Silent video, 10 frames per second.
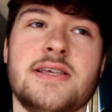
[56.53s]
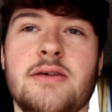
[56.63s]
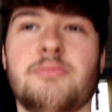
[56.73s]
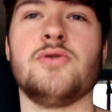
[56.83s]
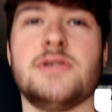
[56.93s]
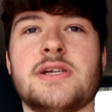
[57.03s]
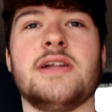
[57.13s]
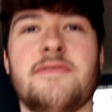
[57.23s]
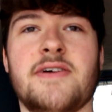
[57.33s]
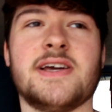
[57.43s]
your boy's
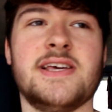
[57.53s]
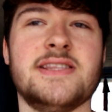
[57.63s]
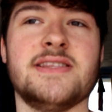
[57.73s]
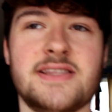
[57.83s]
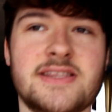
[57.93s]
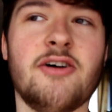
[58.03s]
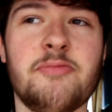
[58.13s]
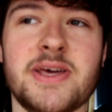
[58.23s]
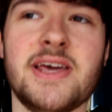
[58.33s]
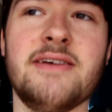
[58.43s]
gonna fucking not
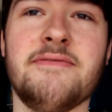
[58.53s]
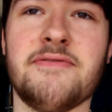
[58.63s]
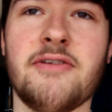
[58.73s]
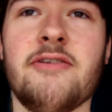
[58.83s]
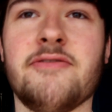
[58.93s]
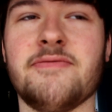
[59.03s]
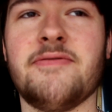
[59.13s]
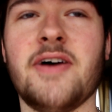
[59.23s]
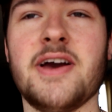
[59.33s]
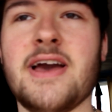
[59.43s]
be eating for over
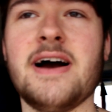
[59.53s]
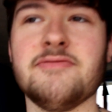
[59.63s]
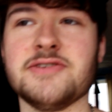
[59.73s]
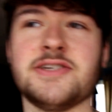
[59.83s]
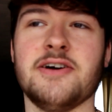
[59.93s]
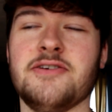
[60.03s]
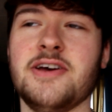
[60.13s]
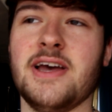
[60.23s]
30 hours. So,